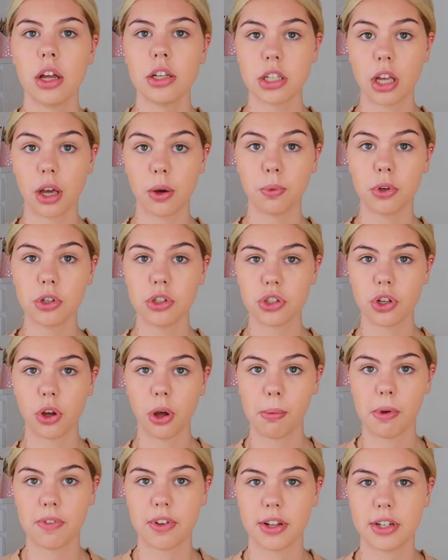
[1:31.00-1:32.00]
So once
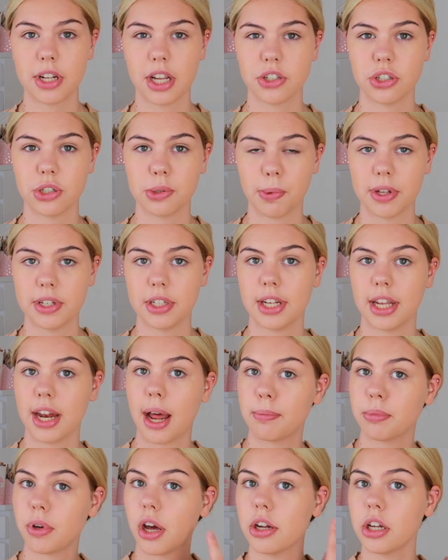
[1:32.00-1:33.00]
all my foundation's blended in,
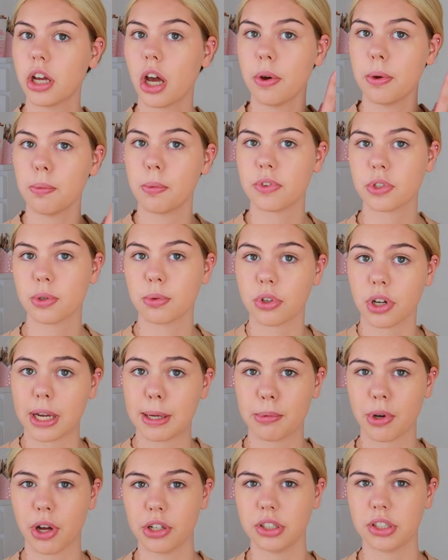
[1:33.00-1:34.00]
I'm going to go in with some
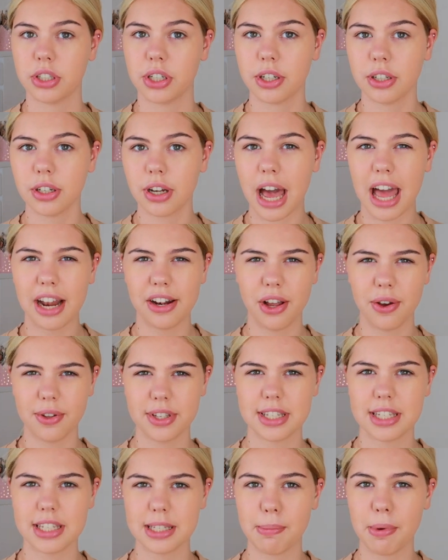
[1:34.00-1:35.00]
cream contour. I know
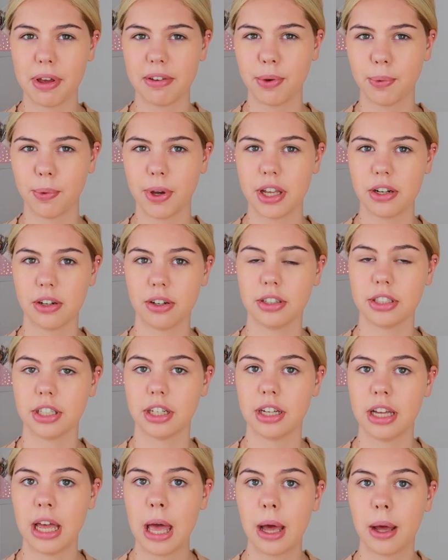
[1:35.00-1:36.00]
this is a bit of a weird
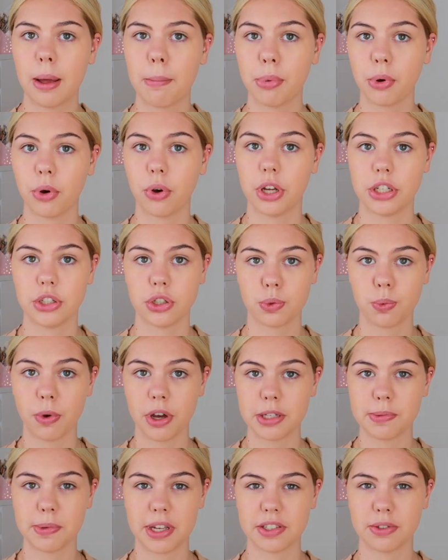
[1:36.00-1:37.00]
order, but it just
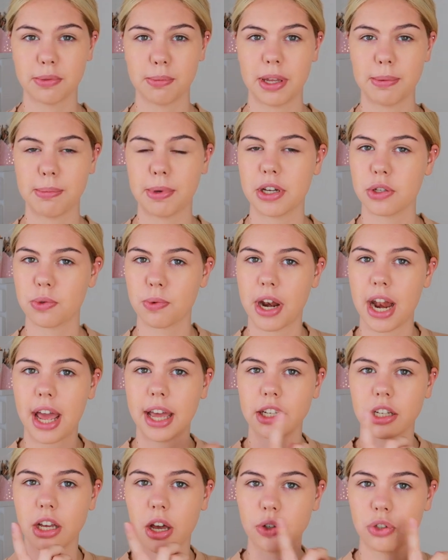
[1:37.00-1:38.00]
works best for me because when
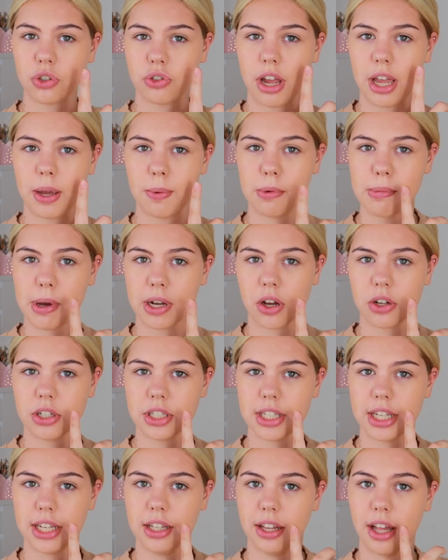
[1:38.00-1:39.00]
I go straight in with my
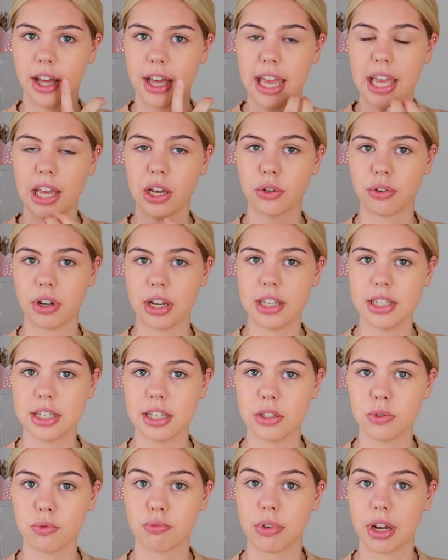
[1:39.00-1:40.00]
concealer, it
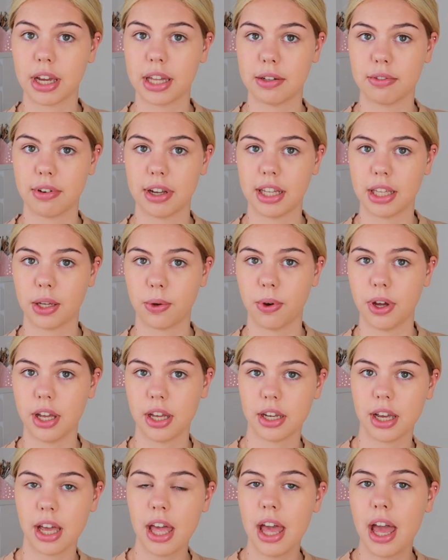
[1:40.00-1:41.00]
creases really, really
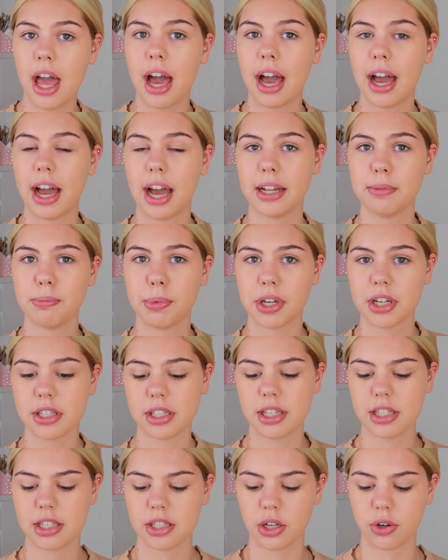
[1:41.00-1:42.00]
quick. And
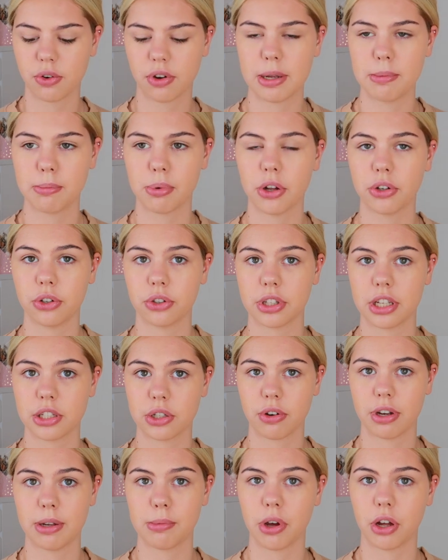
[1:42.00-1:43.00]
because this is a cream product, this
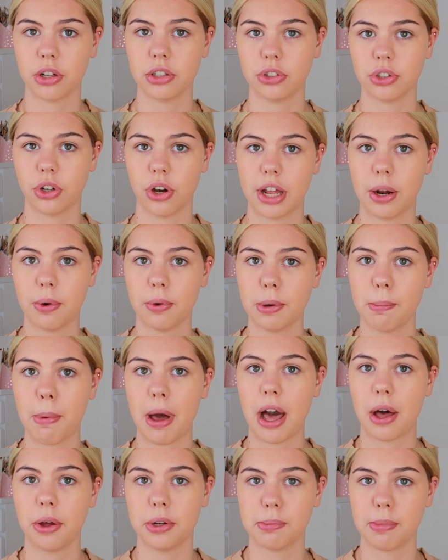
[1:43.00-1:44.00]
cream contour, I don't want to
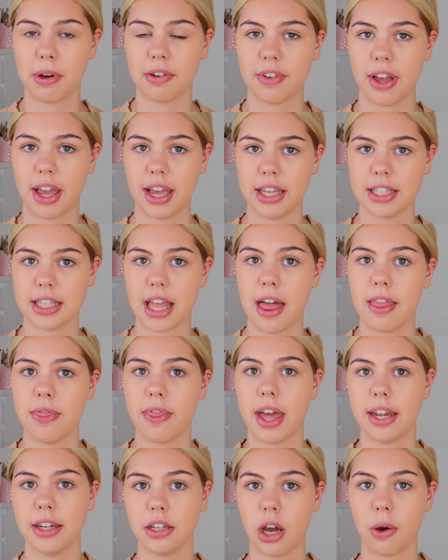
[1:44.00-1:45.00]
powder my face
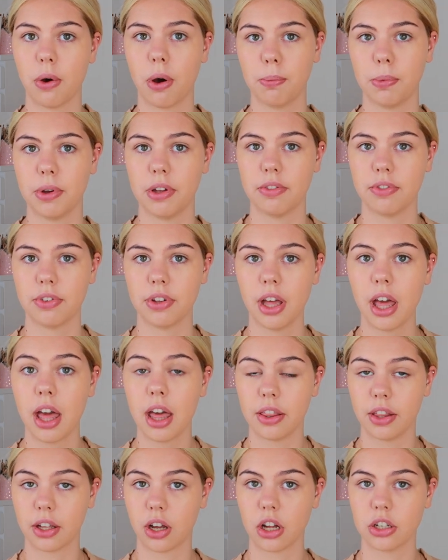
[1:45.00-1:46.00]
and then go on with
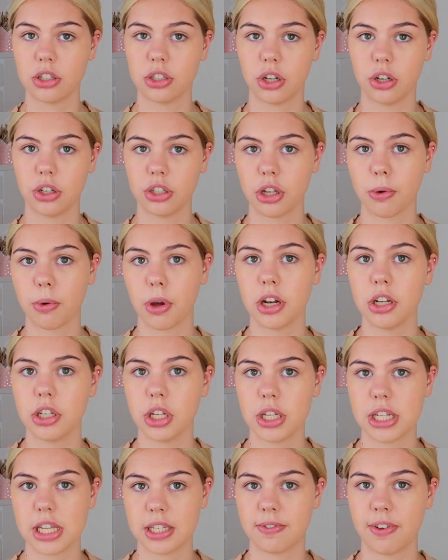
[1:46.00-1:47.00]
the contour, so I'm going to
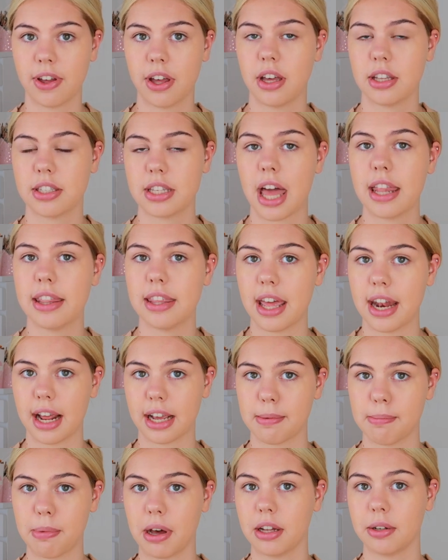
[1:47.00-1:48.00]
do this first and then I
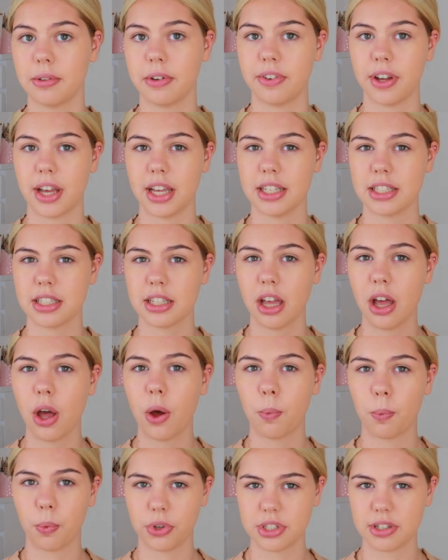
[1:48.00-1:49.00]
can powder my face
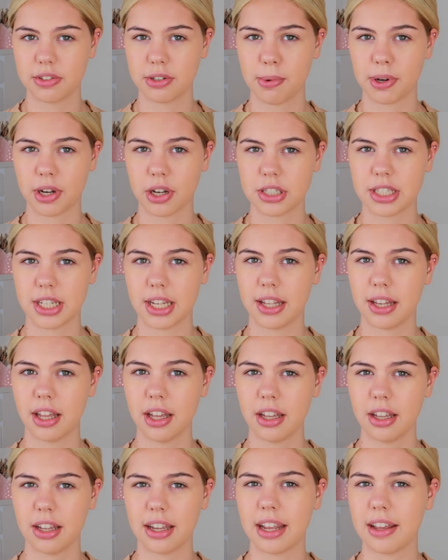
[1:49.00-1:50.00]
once I've done my
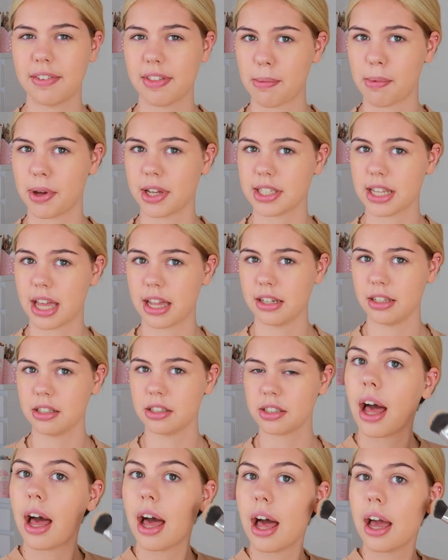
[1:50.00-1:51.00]
concealer, if that makes
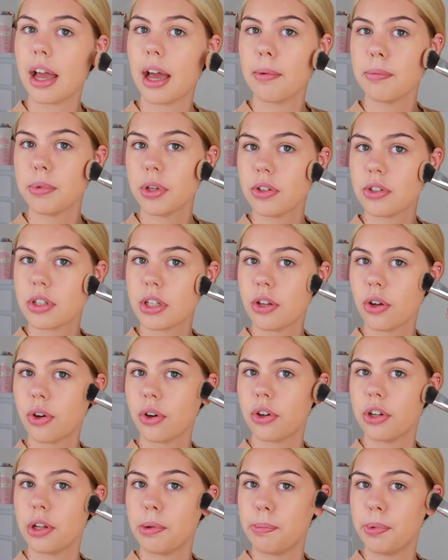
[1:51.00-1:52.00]
sense. I am using the
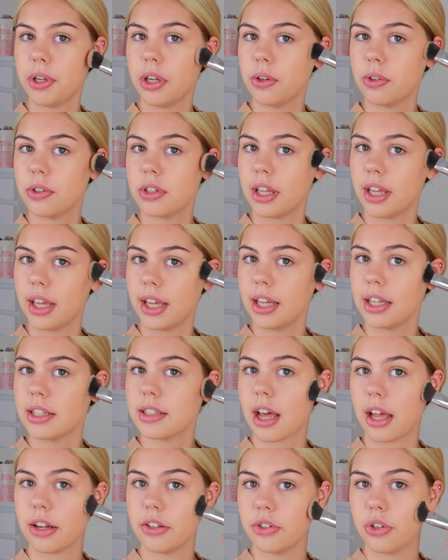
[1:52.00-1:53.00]
Huda Beauty
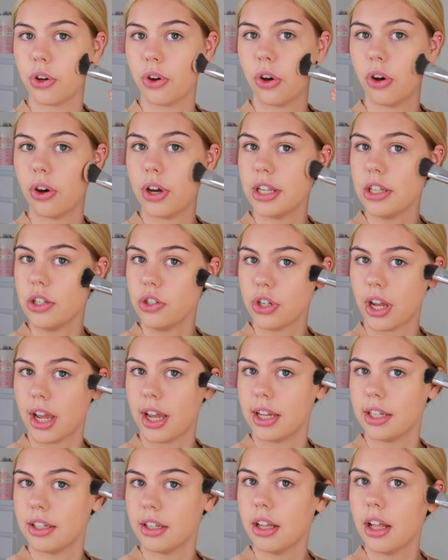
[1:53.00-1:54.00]
Tantor in the
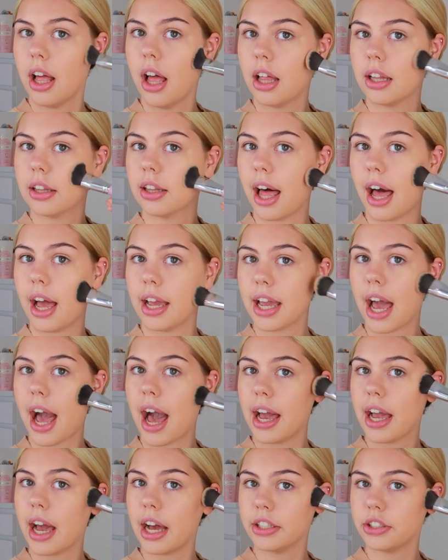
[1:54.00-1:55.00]
shade Light.
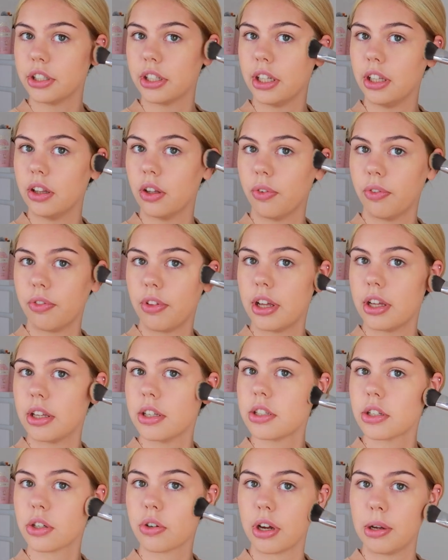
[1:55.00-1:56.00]
I actually love
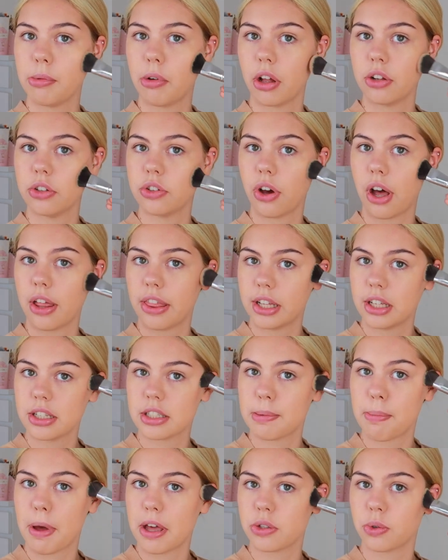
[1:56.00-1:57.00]
this cream contour. I think
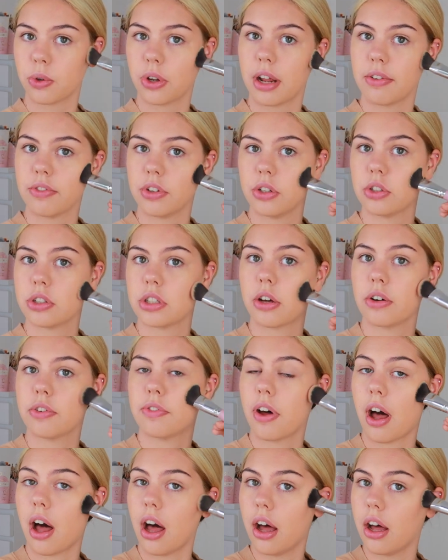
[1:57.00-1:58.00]
it's the best one I've used so
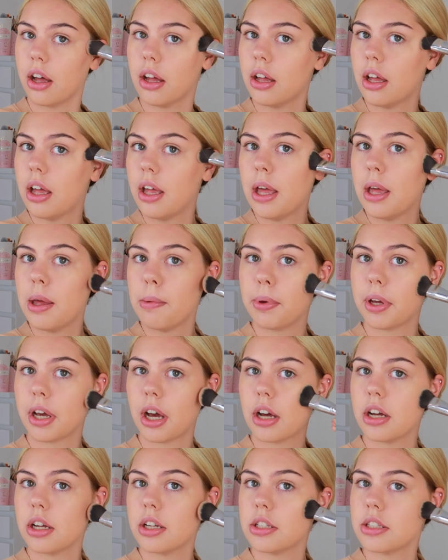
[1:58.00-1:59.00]
far
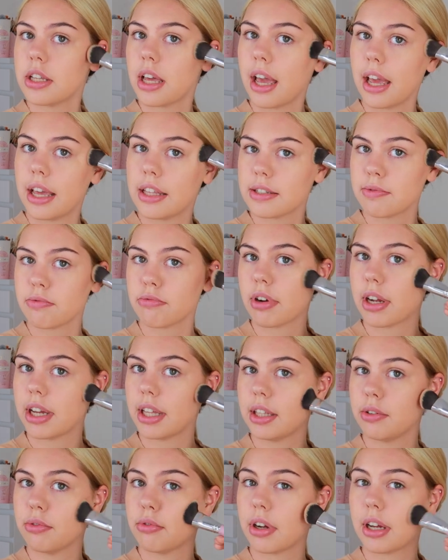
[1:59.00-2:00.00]
because it's
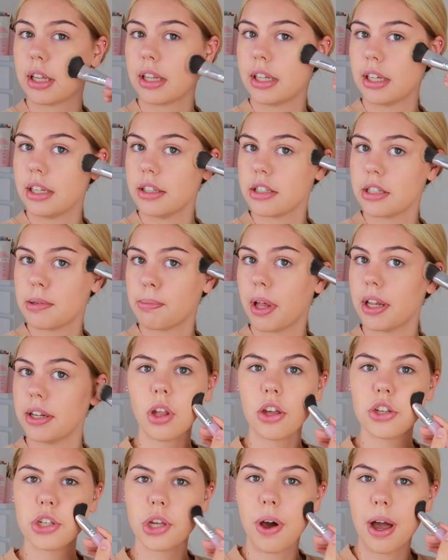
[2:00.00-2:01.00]
really, really easy to
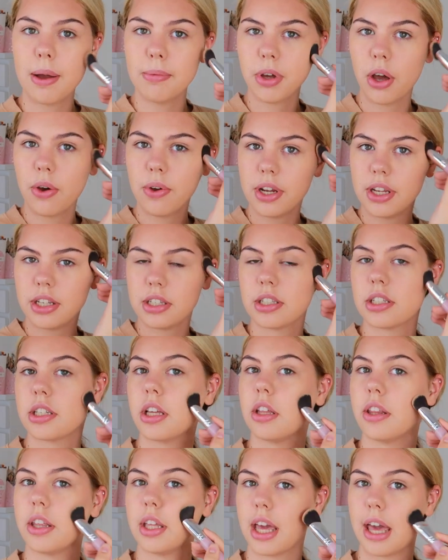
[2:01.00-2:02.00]
blend. So I'm going
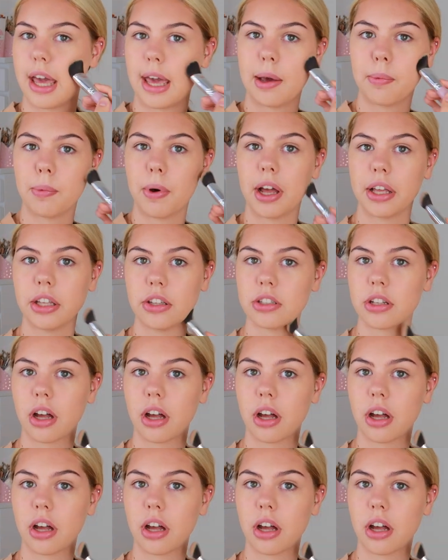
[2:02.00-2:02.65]
into the year where you